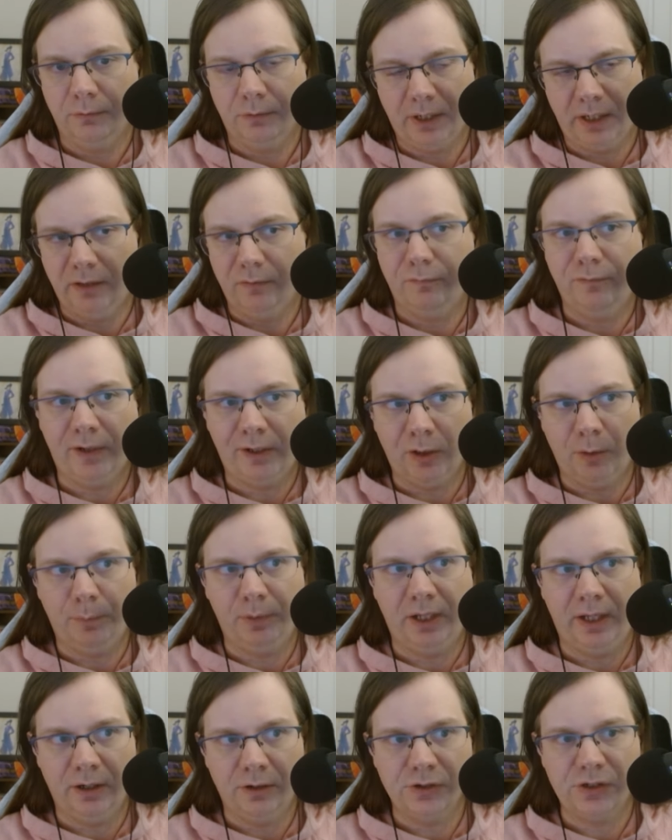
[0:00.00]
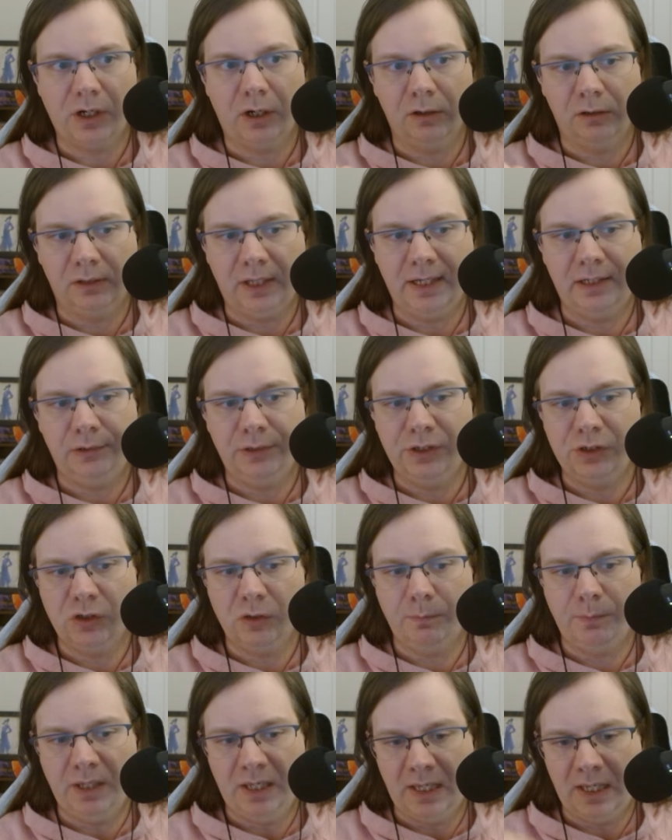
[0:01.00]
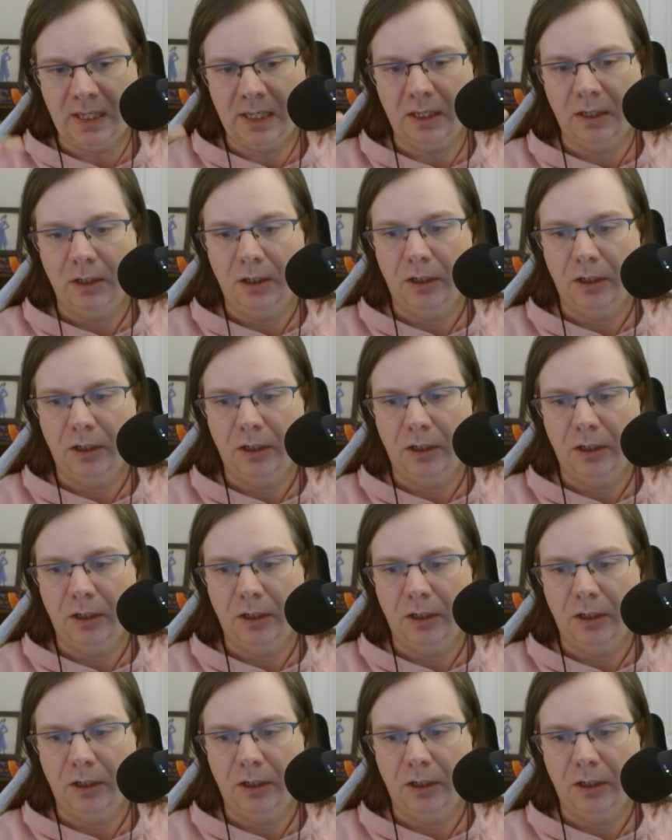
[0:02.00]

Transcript: kind of fellow players are likely to be